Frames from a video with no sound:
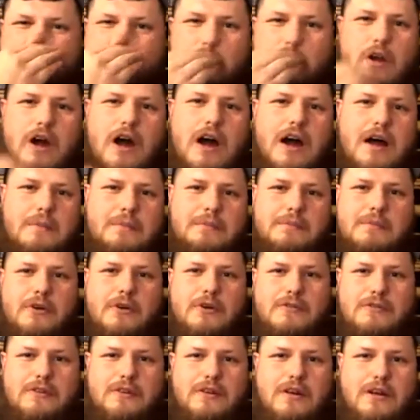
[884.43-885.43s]
Rob
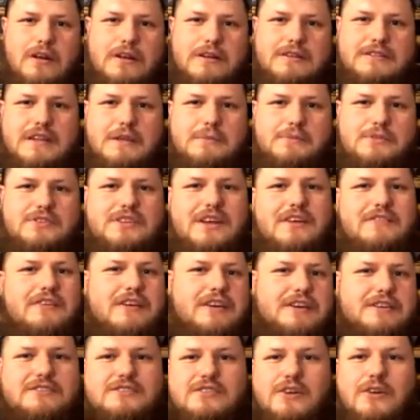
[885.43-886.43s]
over at Honest Ape just have
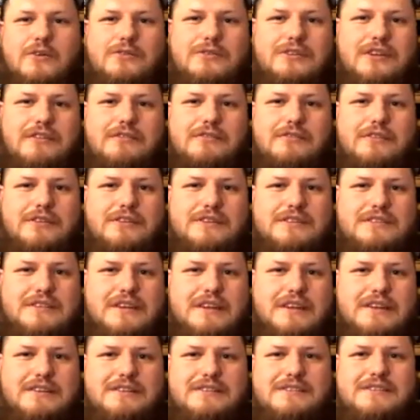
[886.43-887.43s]
like so different
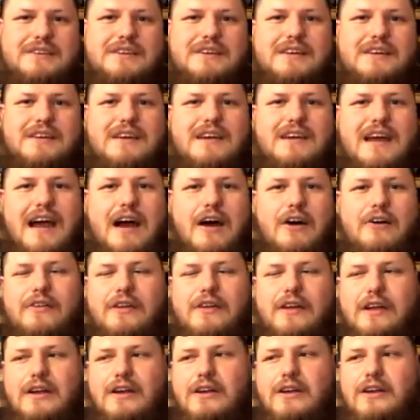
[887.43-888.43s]
scents
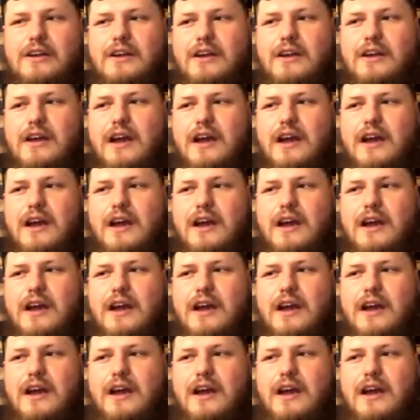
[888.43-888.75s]
out there.